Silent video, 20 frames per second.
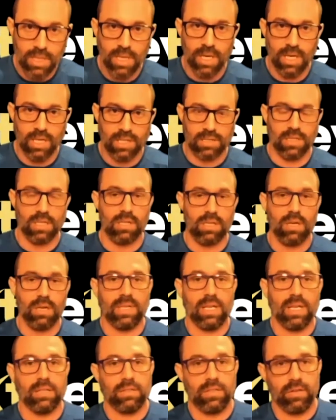It's going to come
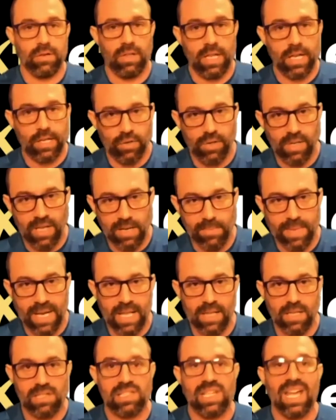down to your electrolyte
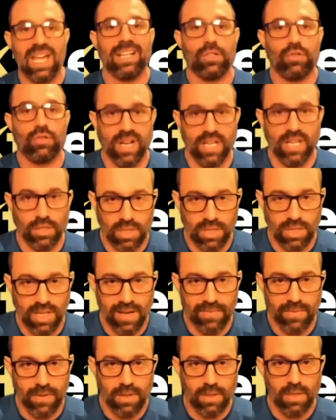balance, hydration
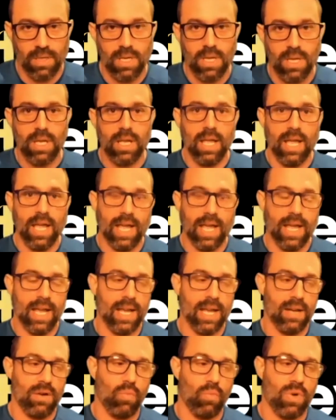level.
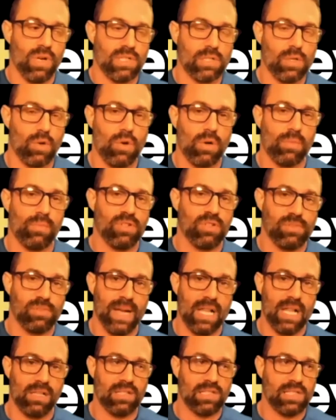And once the hormones
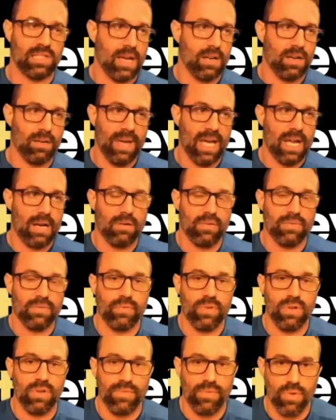balance out in a matter of
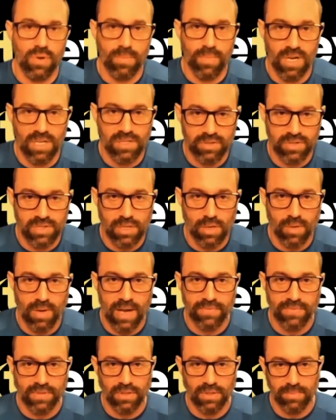3 or 4 months or so
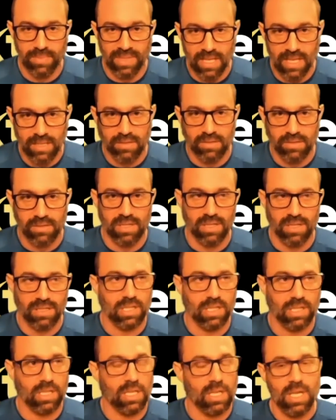after you begin your
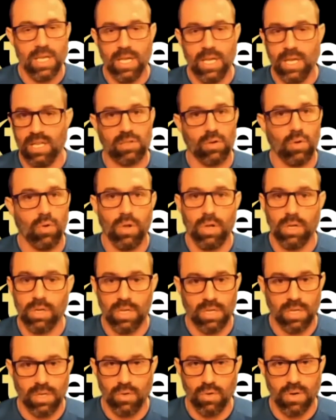TRT, it's all going
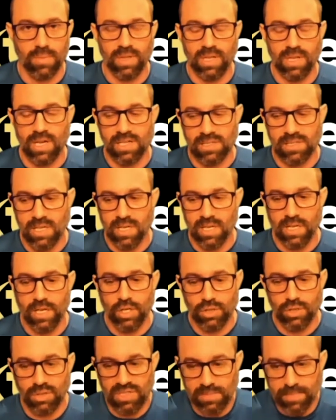to normalize. That
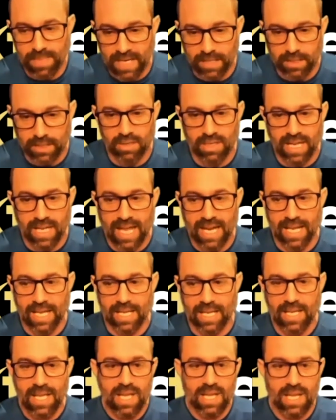initial spike you're getting
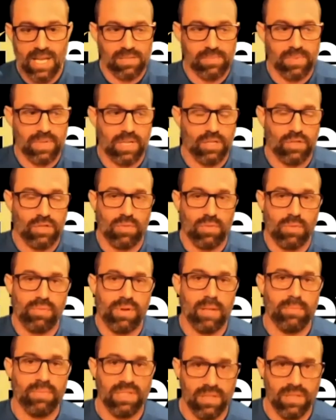is because you were
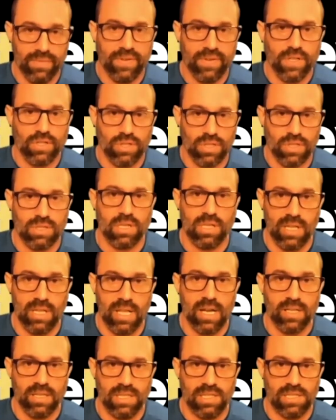probably deficient in a lot
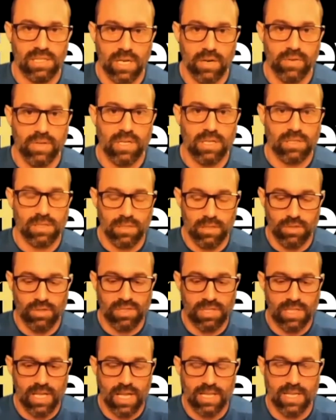of these areas and you're just
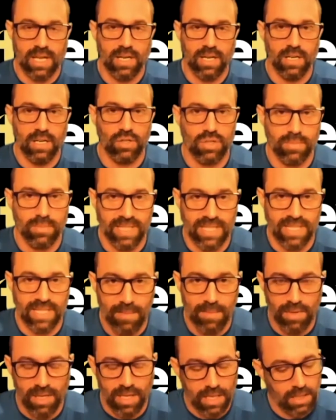getting that initial
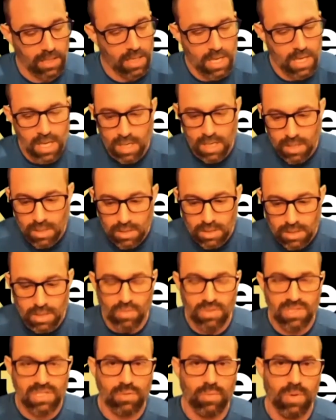metabolite.
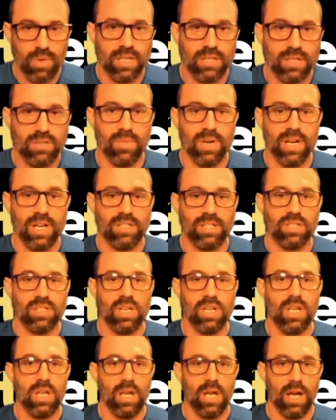Don't sweat it too much.
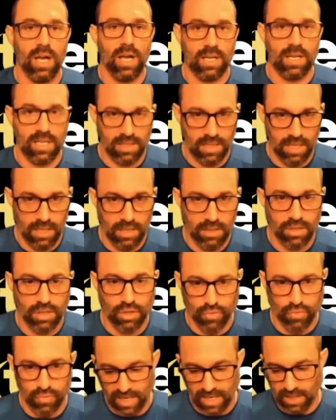Continue to
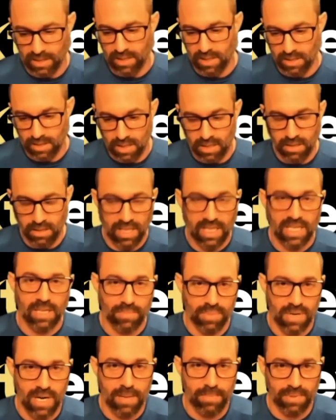train, continue to eat
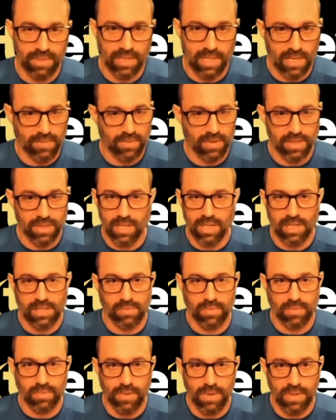properly, and everything else will
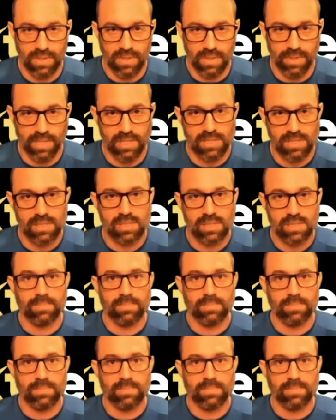fall into place.